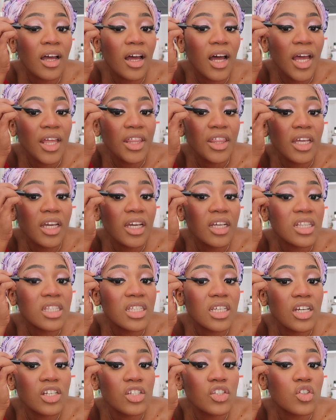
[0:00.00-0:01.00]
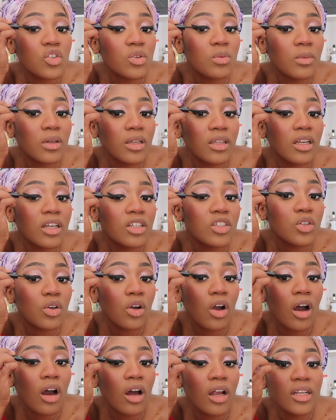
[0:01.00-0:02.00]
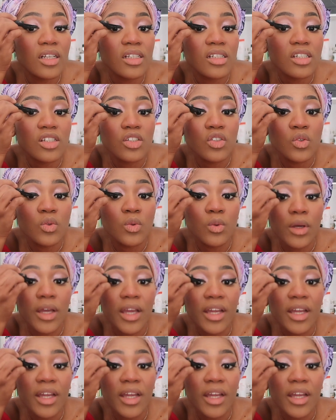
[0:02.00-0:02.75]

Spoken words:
I think it's assuming that you can't do